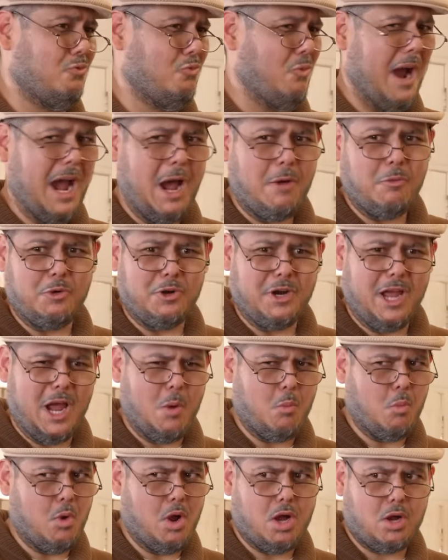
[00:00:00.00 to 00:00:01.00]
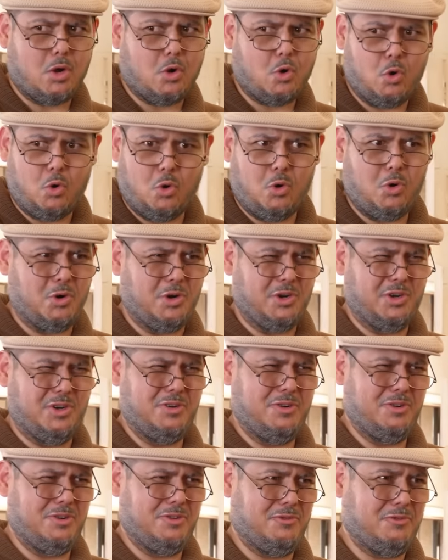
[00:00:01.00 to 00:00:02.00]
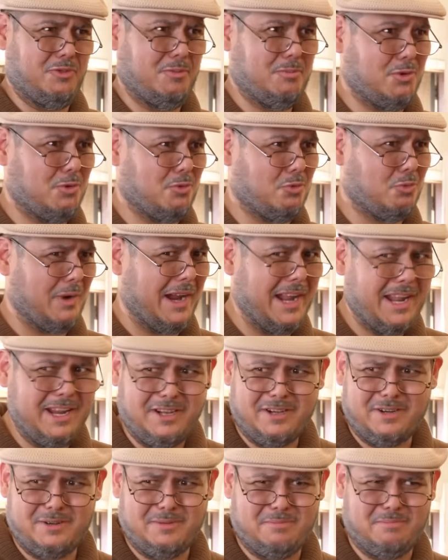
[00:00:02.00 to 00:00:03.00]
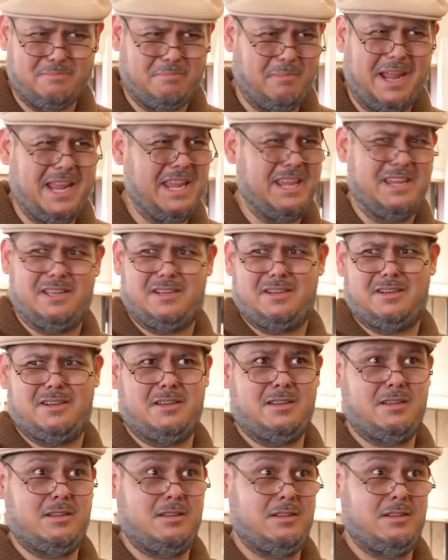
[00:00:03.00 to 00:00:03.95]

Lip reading: Why would I want corn from a random man?